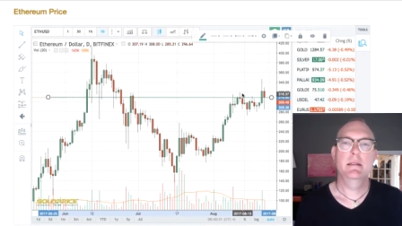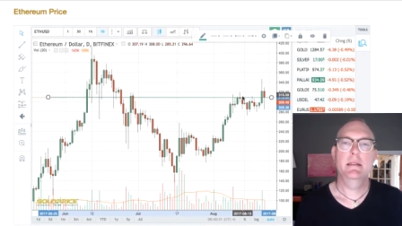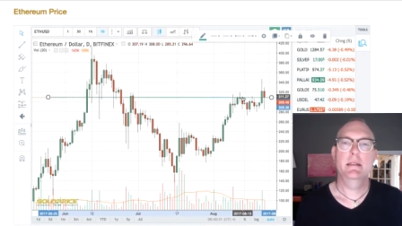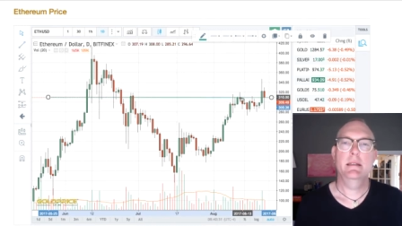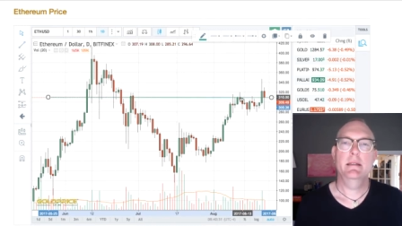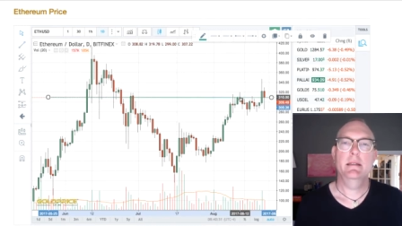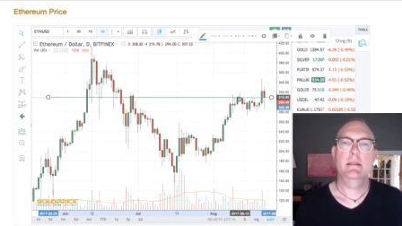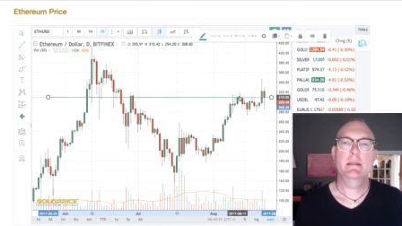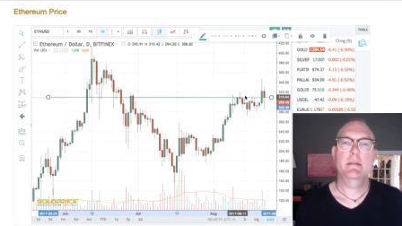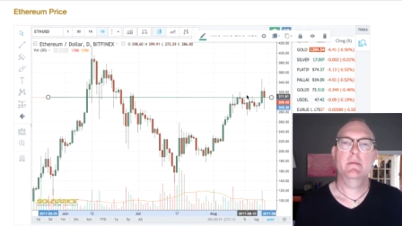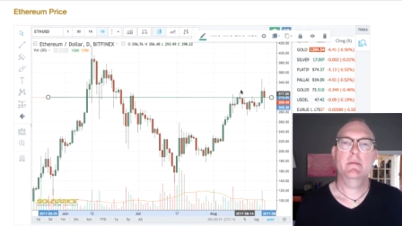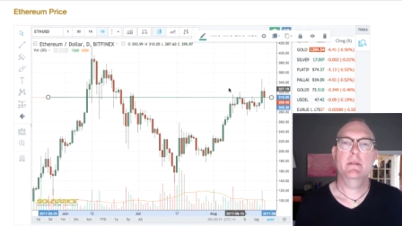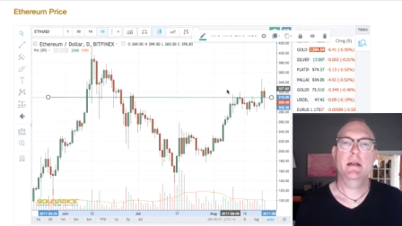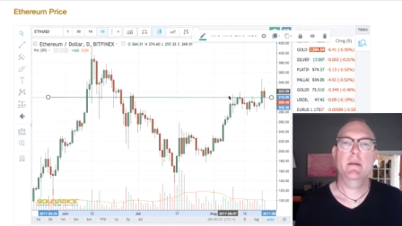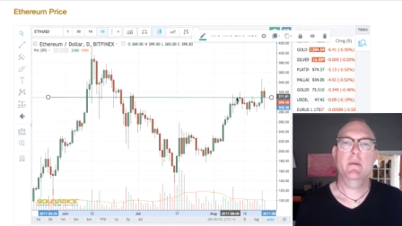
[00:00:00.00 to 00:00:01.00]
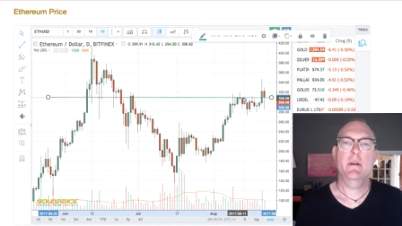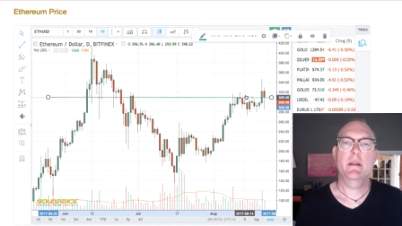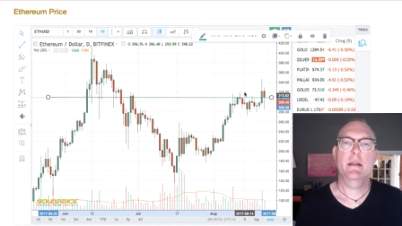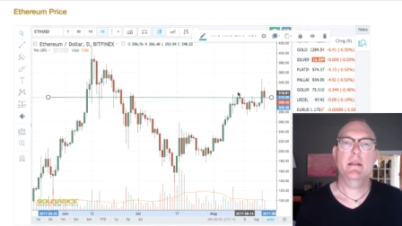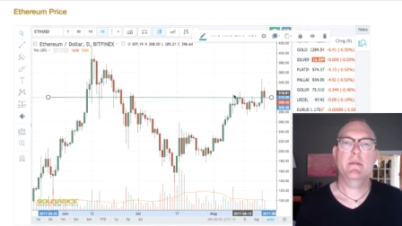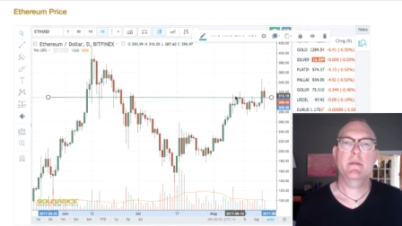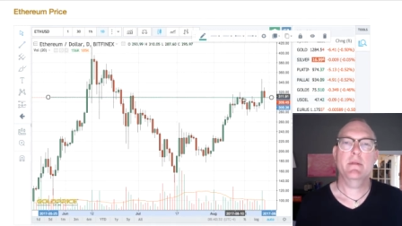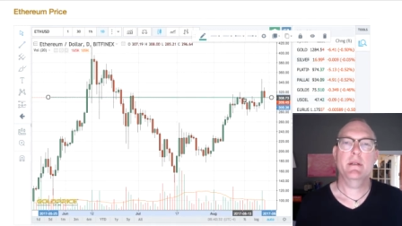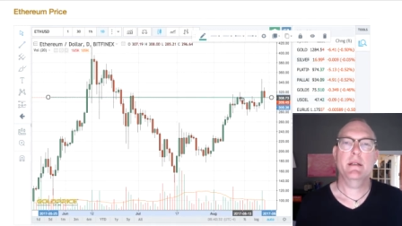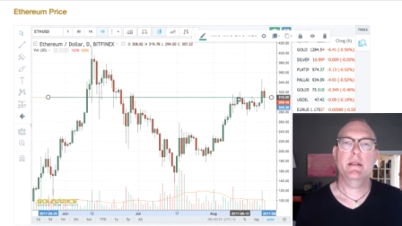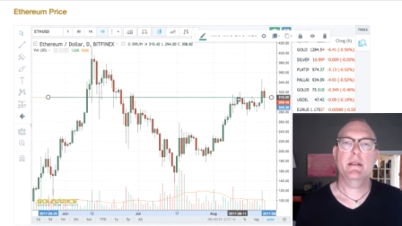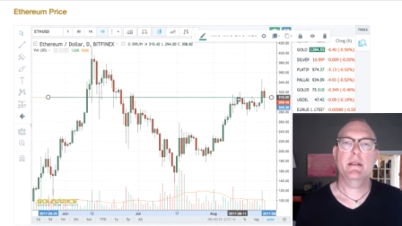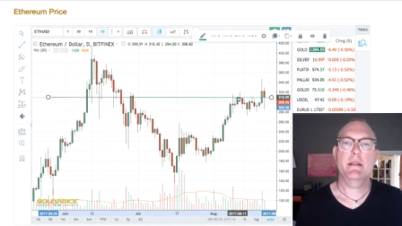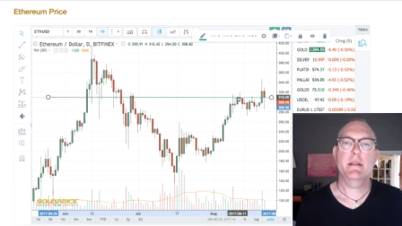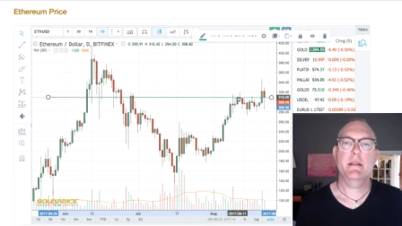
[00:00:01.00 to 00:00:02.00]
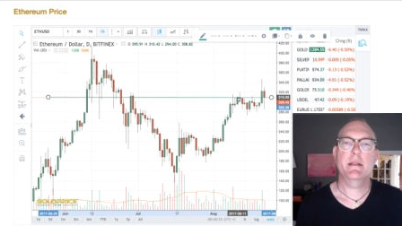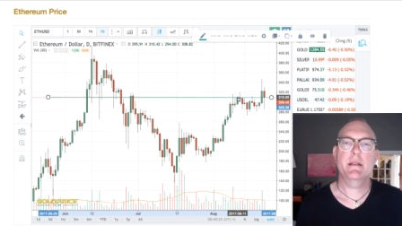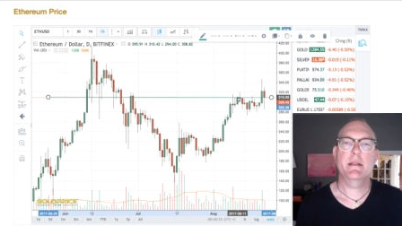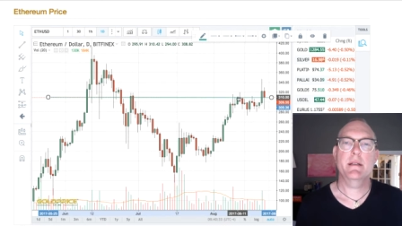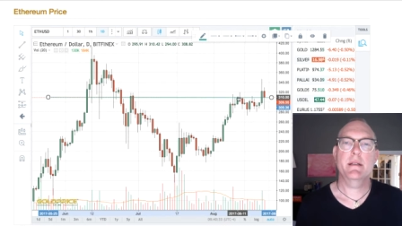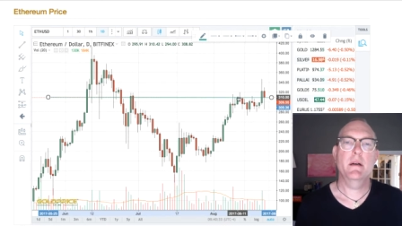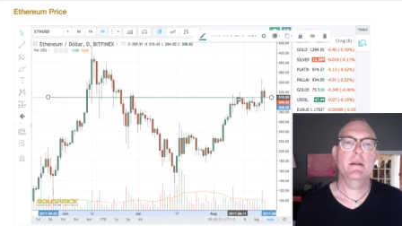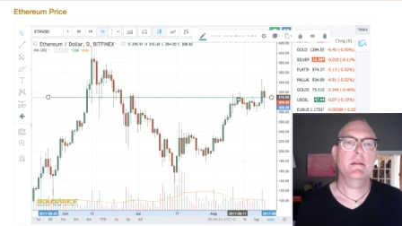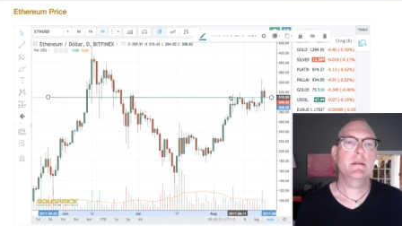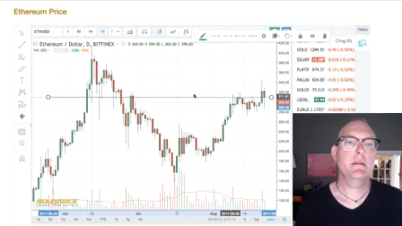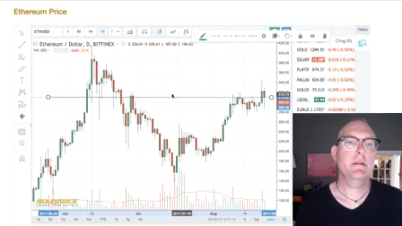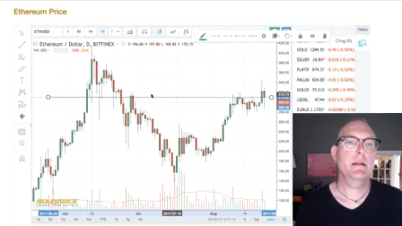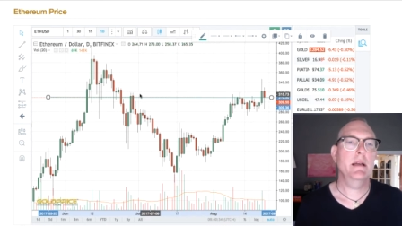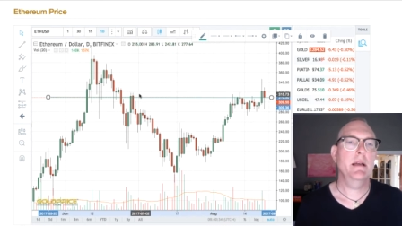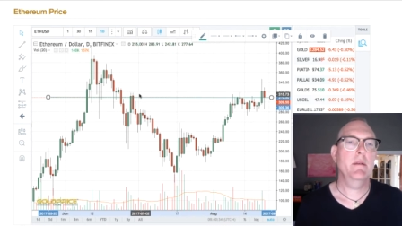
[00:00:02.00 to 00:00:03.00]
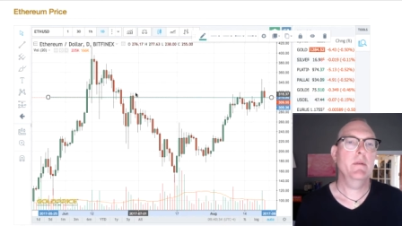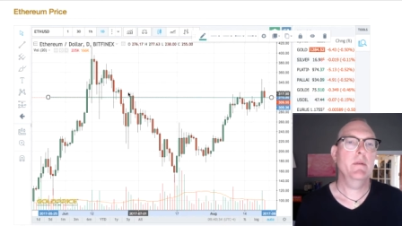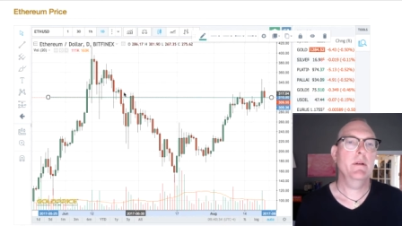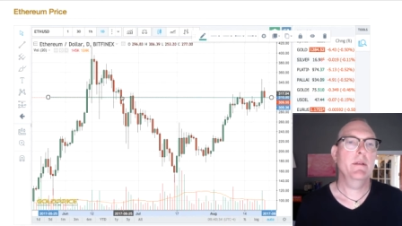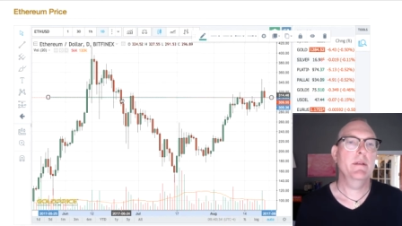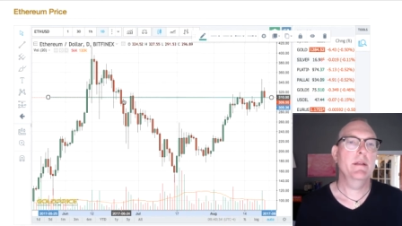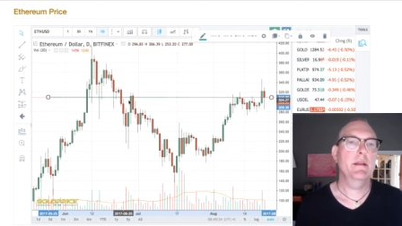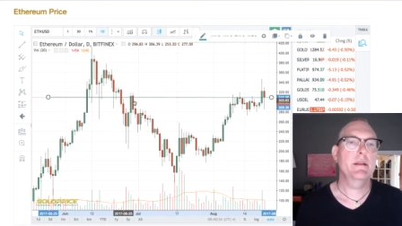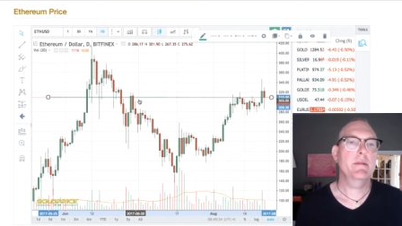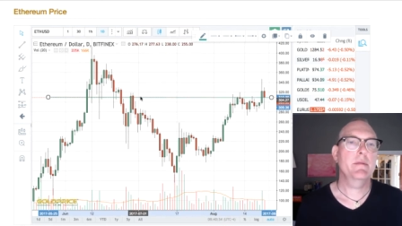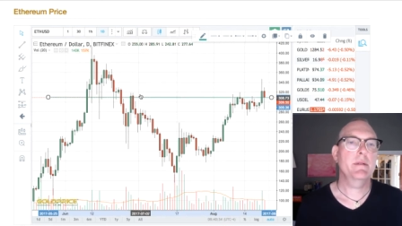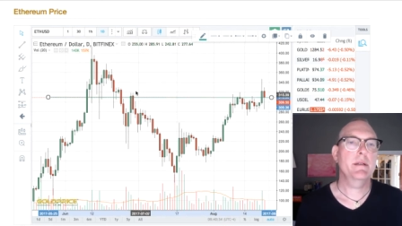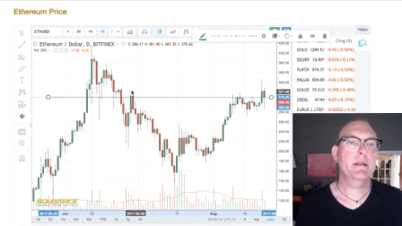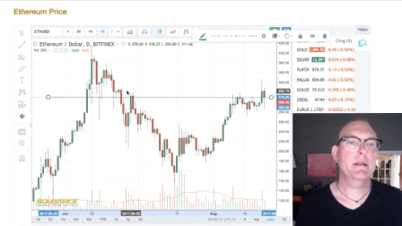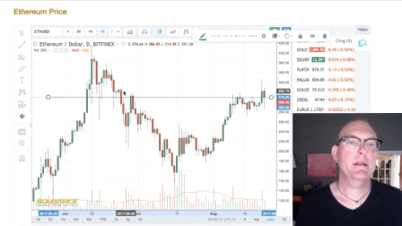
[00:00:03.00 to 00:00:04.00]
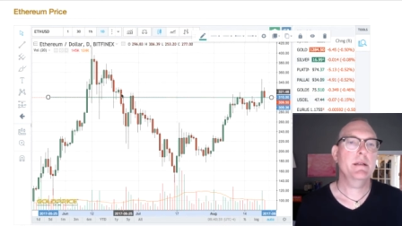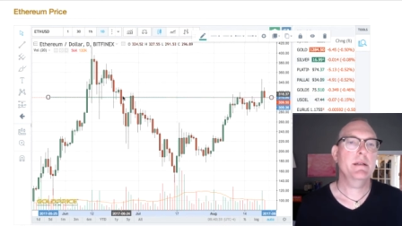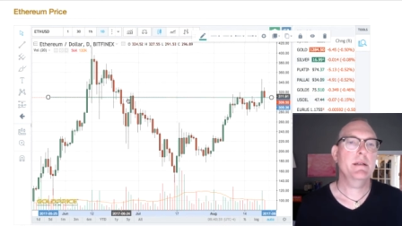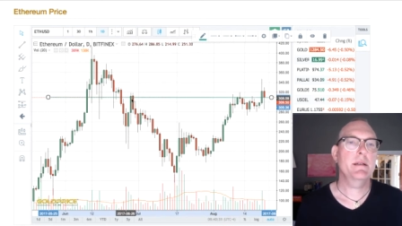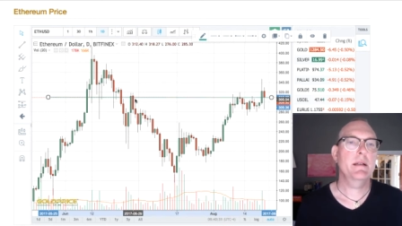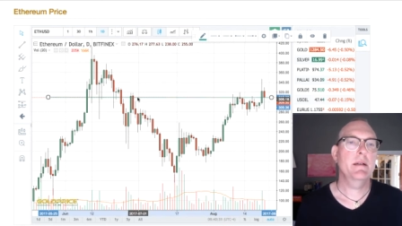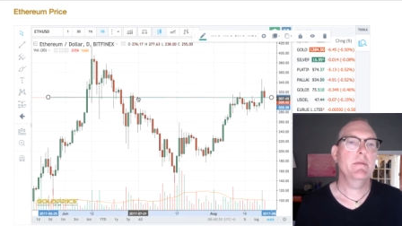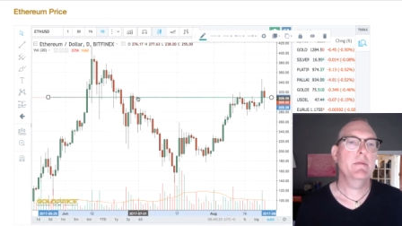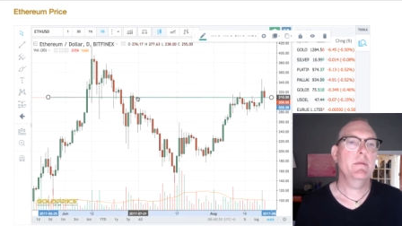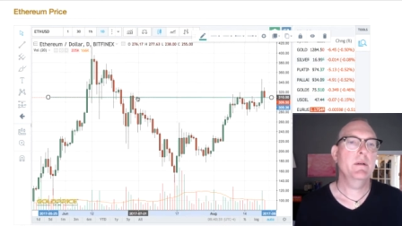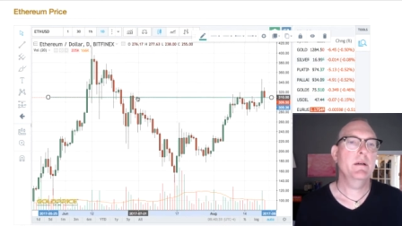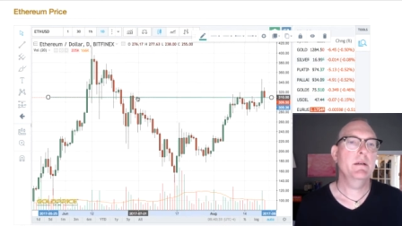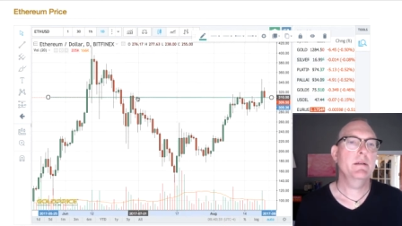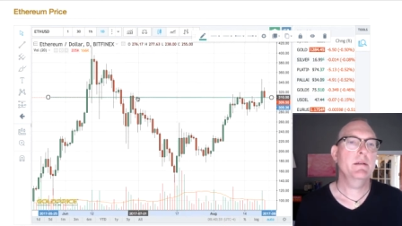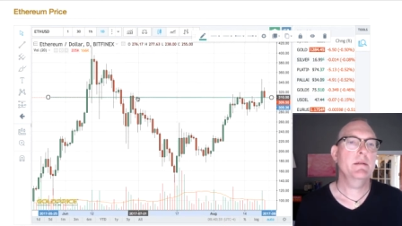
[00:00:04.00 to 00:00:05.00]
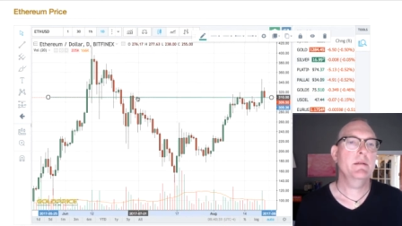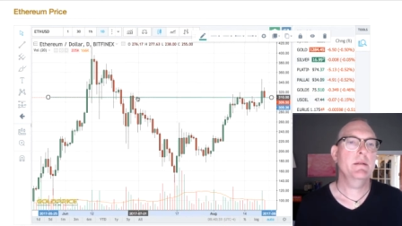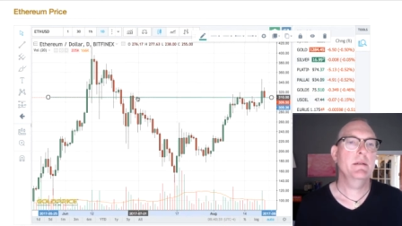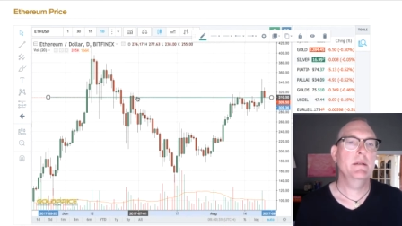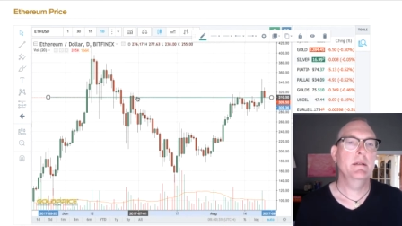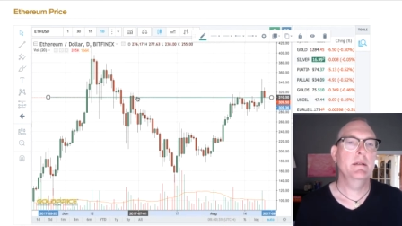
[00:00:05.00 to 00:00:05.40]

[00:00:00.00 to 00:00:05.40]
is right where this resistance level was and where this resistance level was,